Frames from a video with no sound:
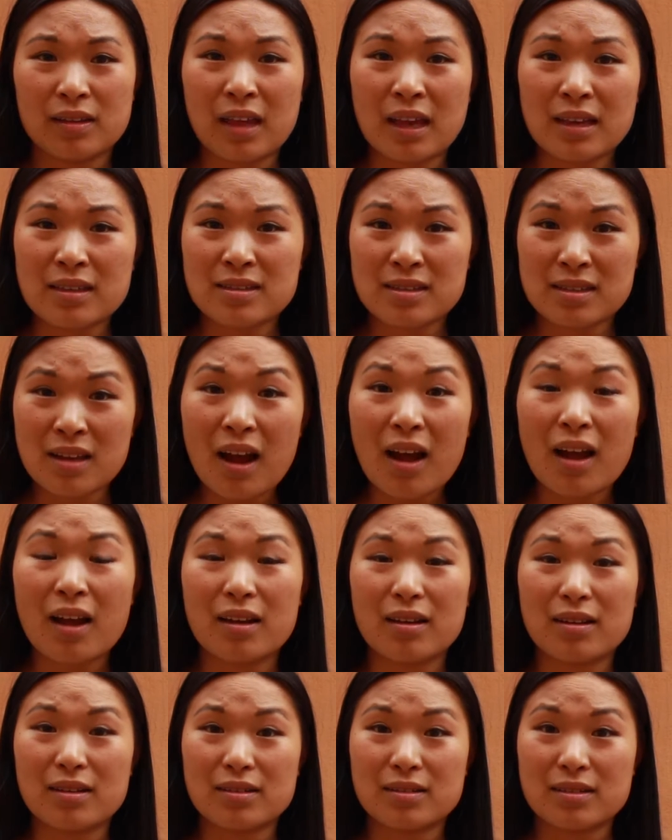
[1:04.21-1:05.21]
They
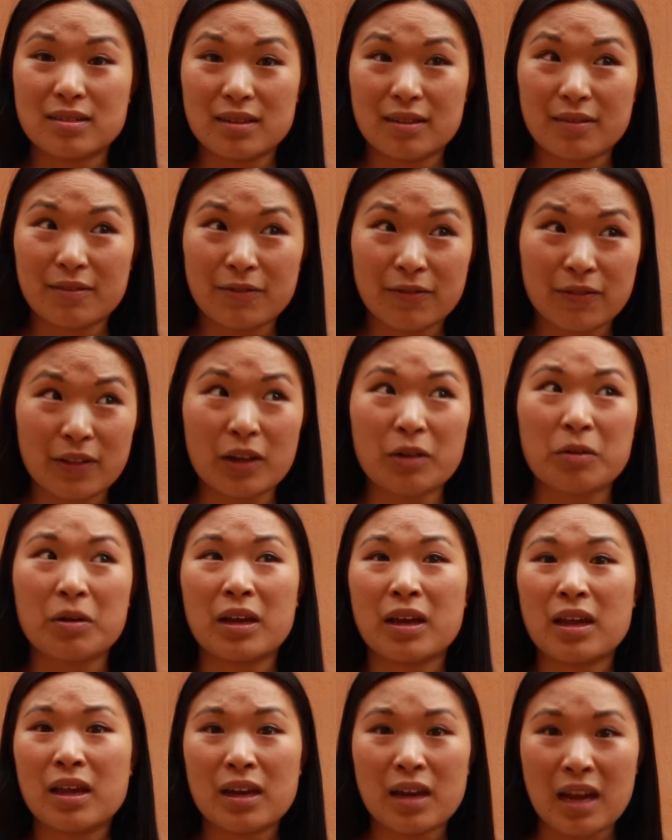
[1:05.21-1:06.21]
start
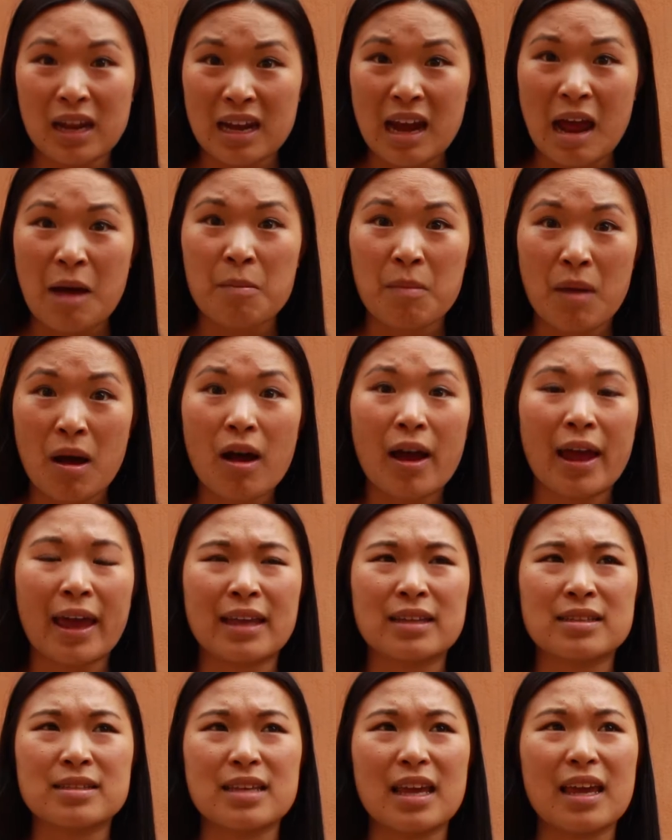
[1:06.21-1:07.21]
fluttering in our
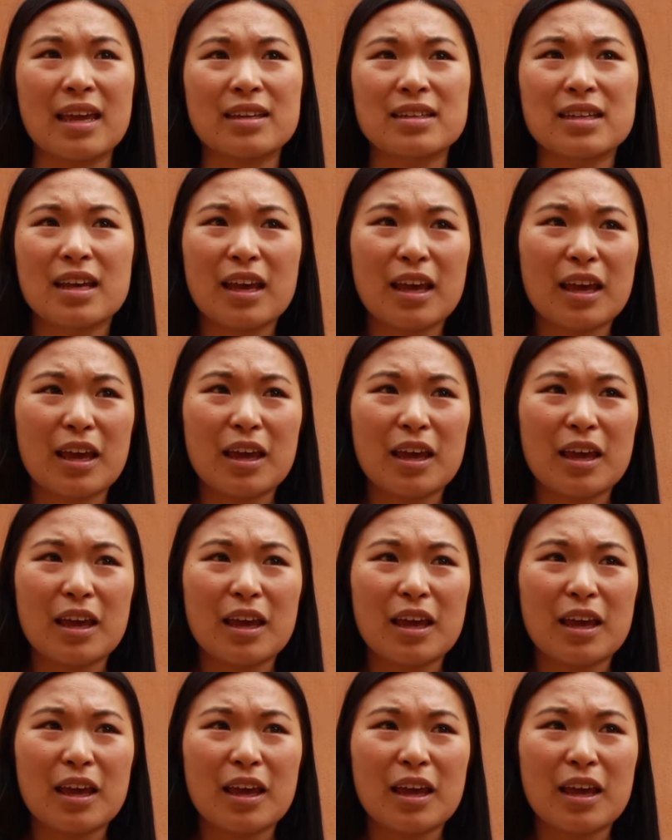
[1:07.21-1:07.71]
minds, and